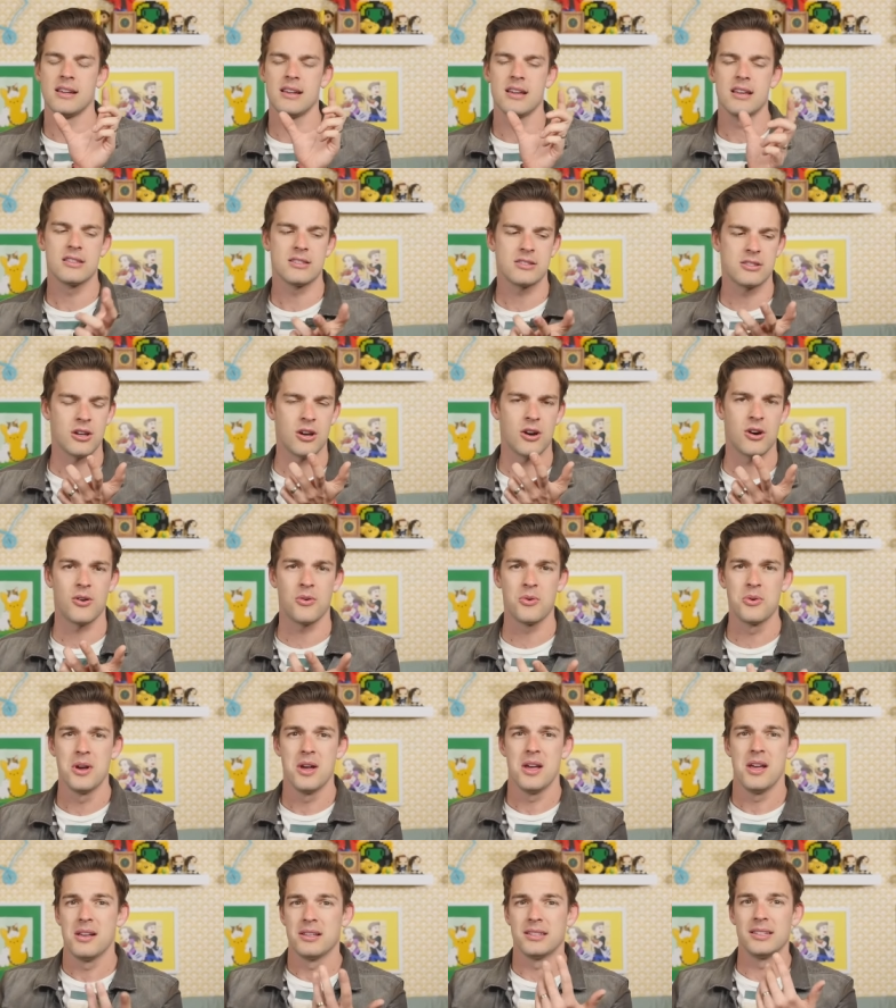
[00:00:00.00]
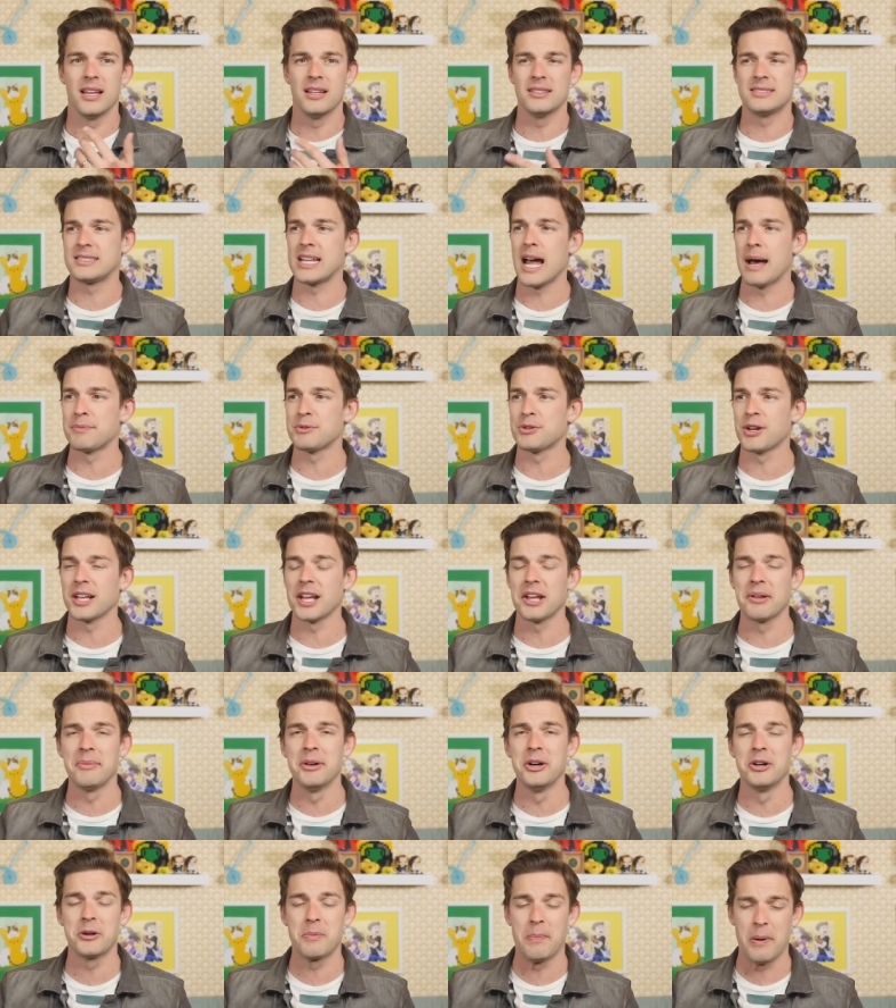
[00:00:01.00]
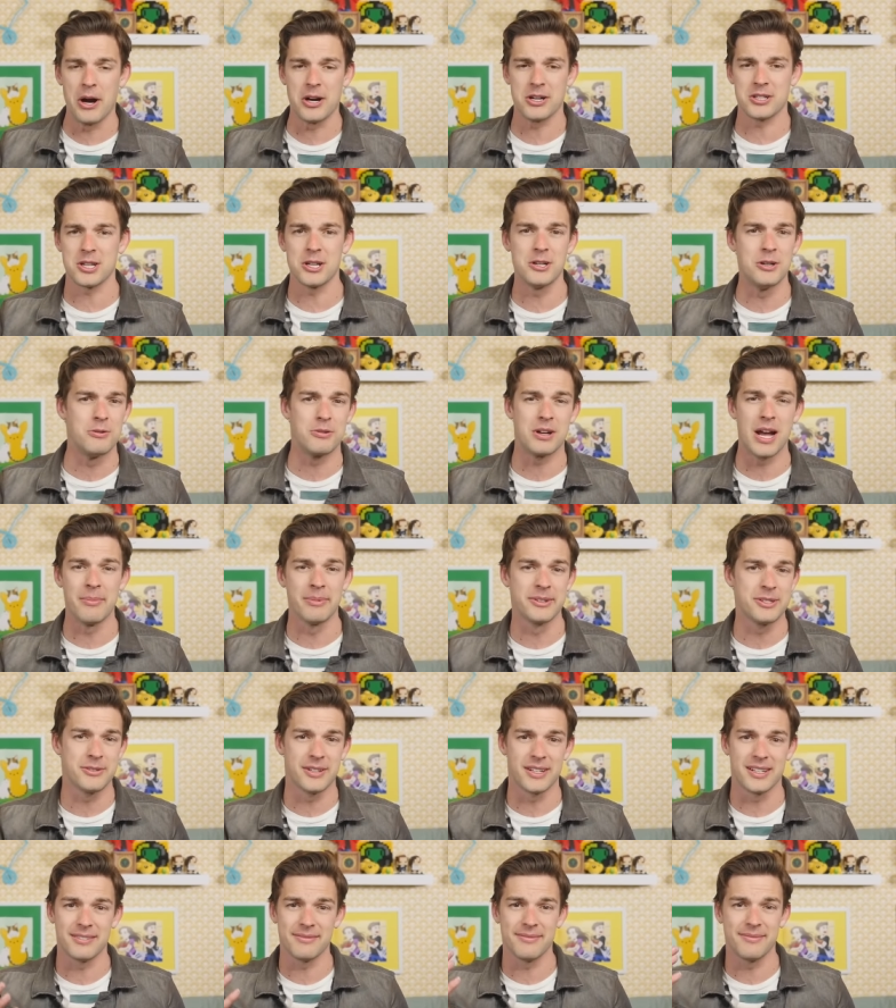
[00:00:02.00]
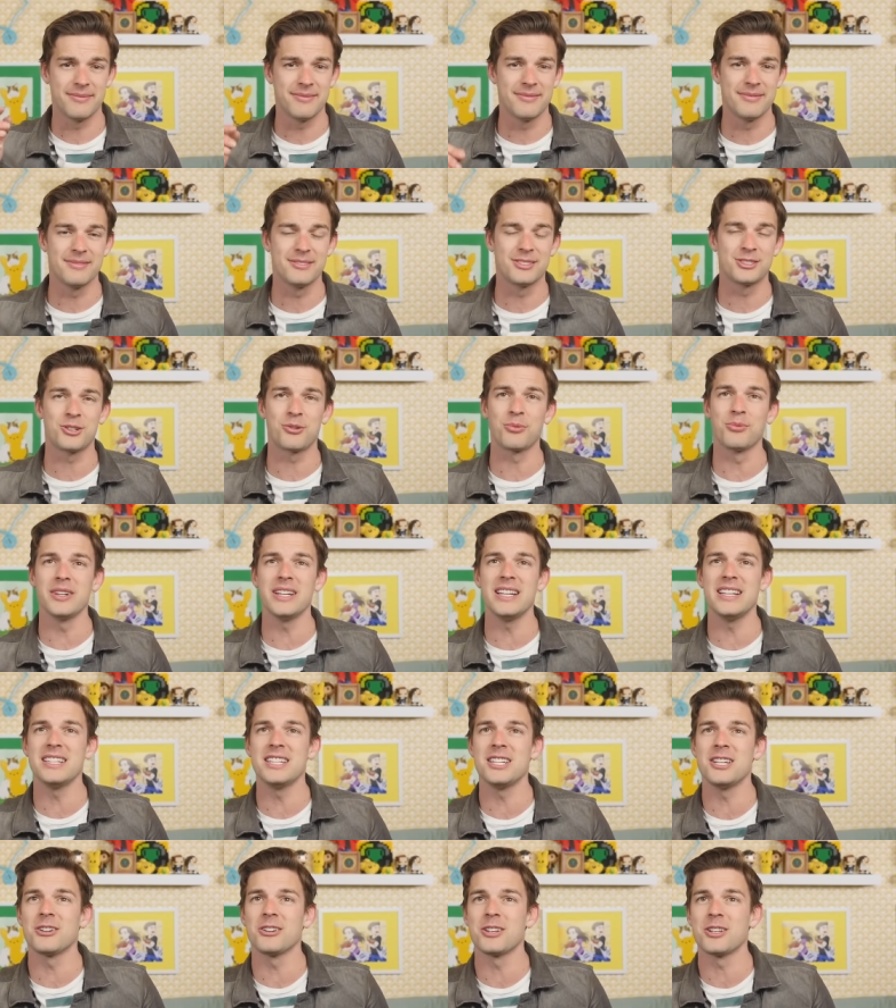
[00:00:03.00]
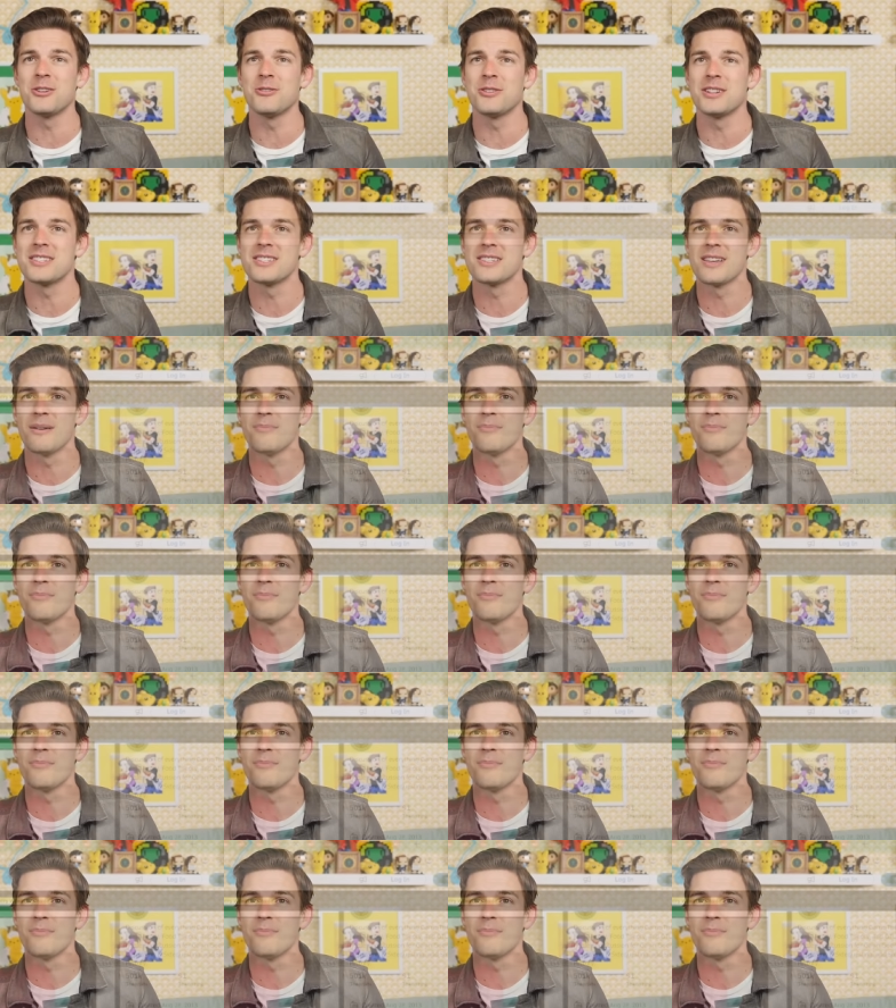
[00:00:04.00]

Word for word: So stop drinking milk part two coming to a screen near you at some